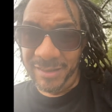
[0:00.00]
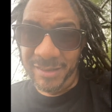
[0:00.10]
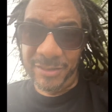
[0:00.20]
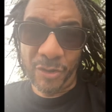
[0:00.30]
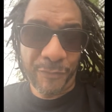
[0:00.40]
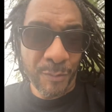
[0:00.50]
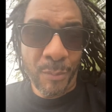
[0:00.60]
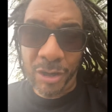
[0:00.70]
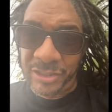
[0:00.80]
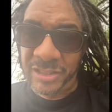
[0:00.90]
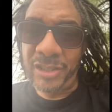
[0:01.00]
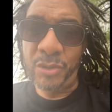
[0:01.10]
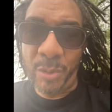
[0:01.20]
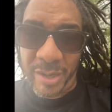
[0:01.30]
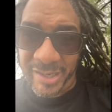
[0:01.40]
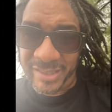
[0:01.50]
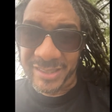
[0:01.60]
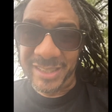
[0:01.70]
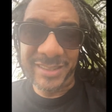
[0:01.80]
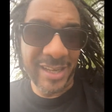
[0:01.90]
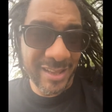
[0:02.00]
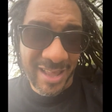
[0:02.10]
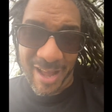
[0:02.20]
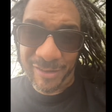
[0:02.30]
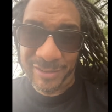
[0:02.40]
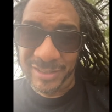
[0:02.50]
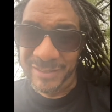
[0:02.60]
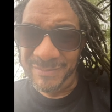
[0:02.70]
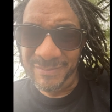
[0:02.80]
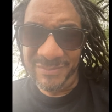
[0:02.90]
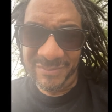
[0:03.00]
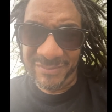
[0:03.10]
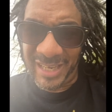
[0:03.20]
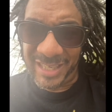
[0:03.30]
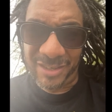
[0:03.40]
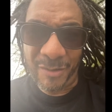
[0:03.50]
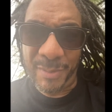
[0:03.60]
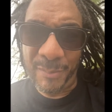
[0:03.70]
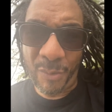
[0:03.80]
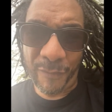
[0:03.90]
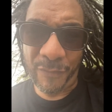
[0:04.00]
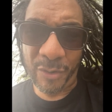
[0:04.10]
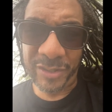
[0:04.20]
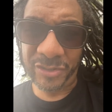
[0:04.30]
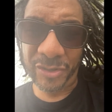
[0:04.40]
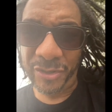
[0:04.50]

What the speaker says: So if your Mars is in Aquarius in a 10th house, that's going to be more focused on your